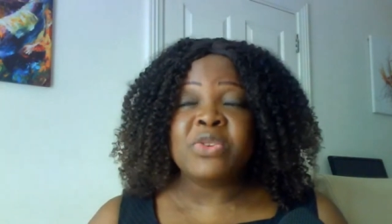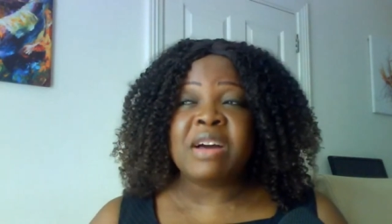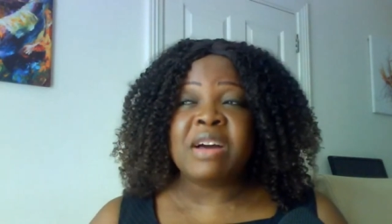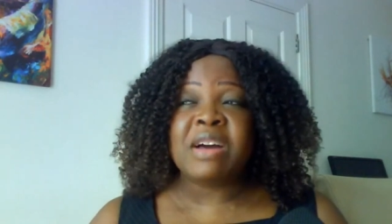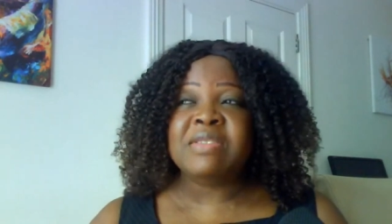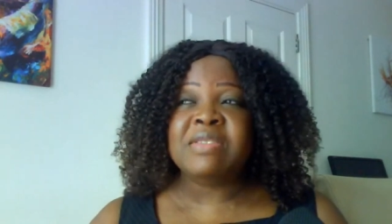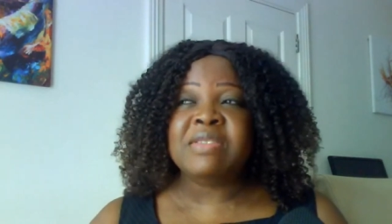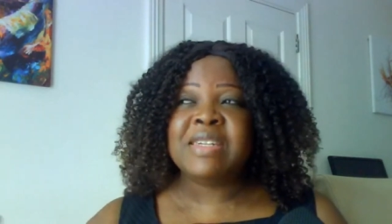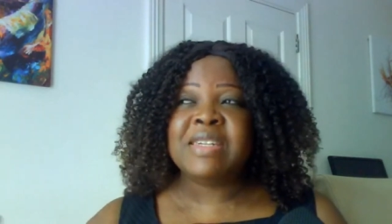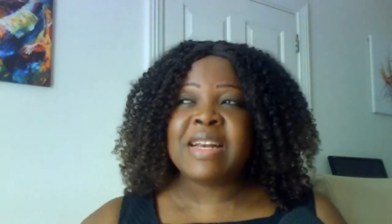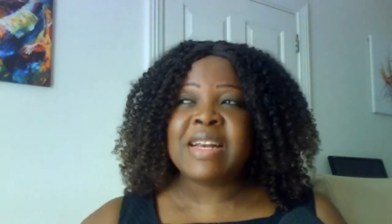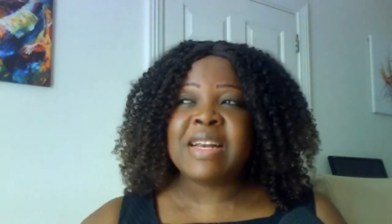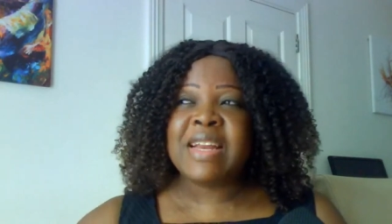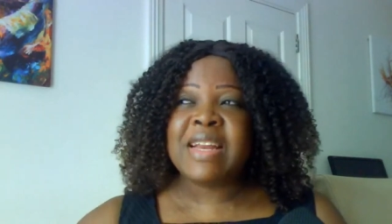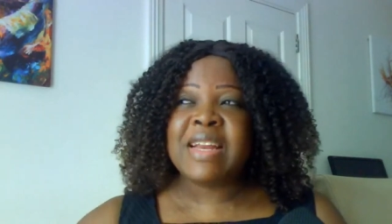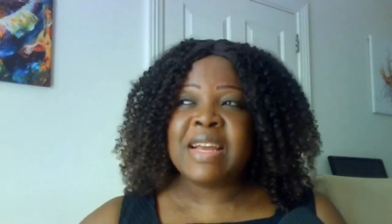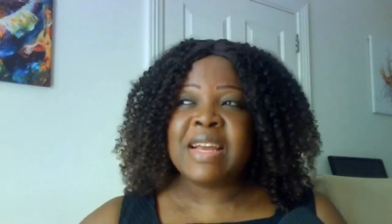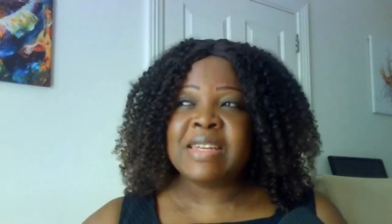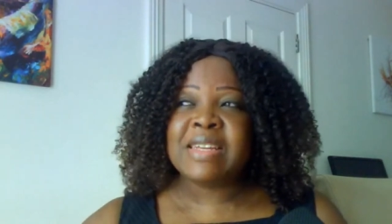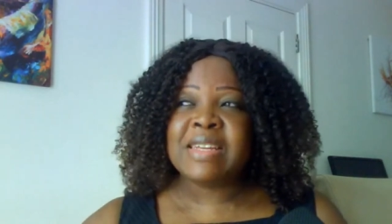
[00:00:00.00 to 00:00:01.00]
You have
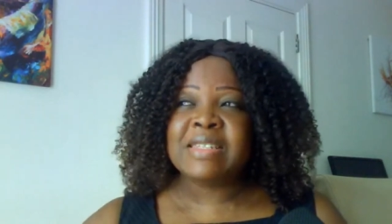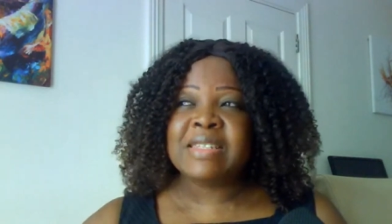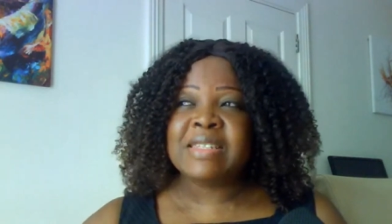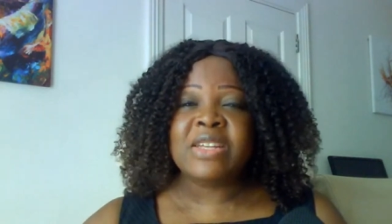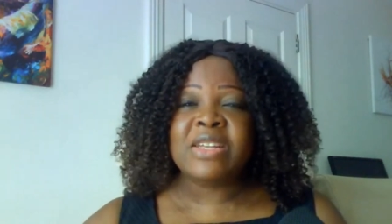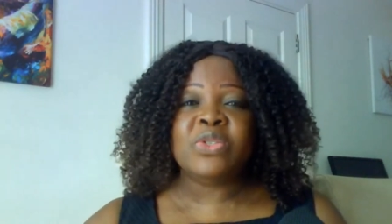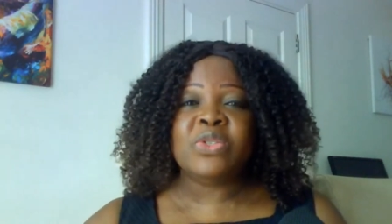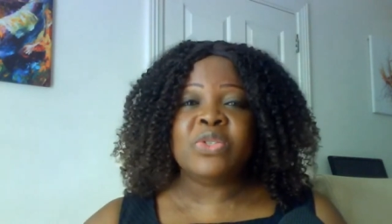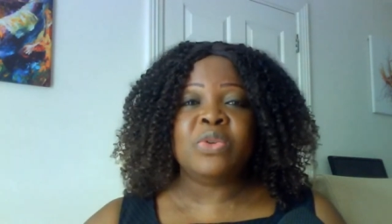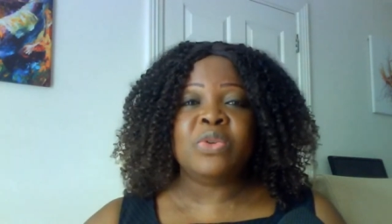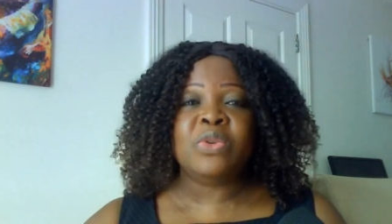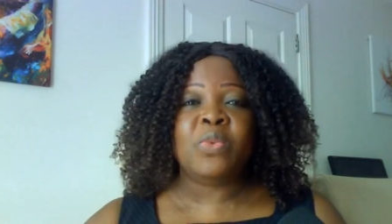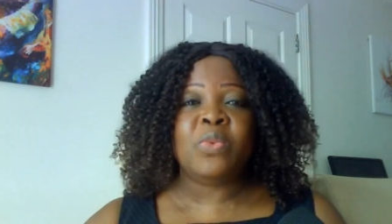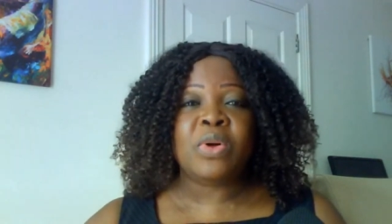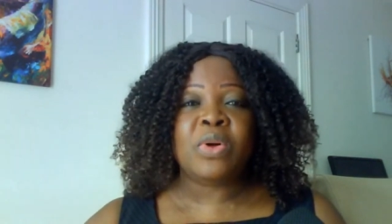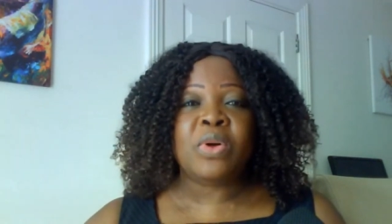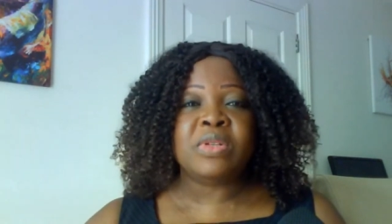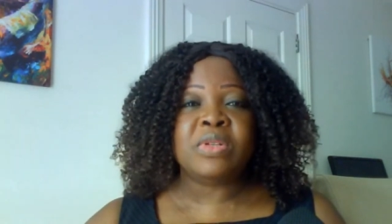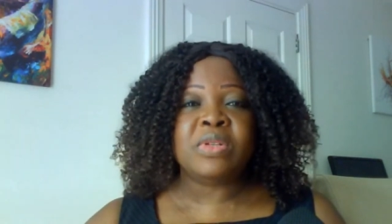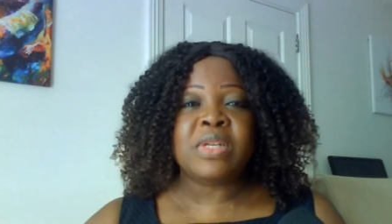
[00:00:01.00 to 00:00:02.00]
declared it into the
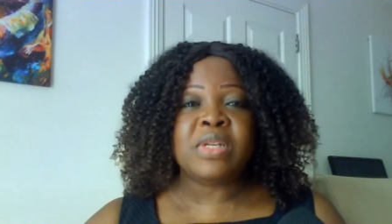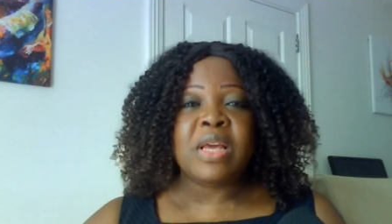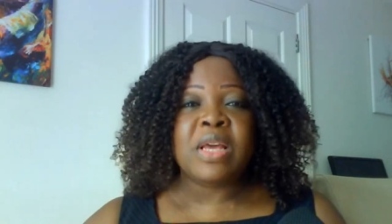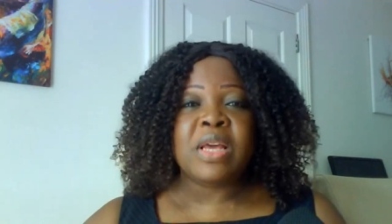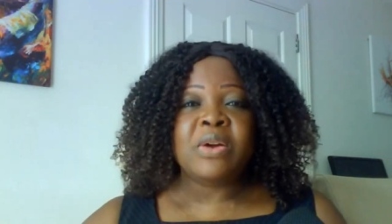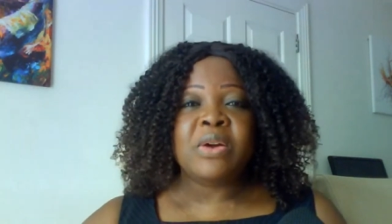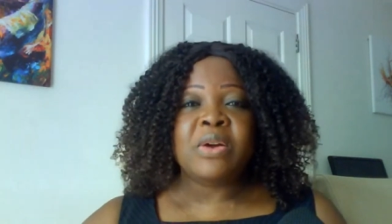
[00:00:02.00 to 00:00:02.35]
world.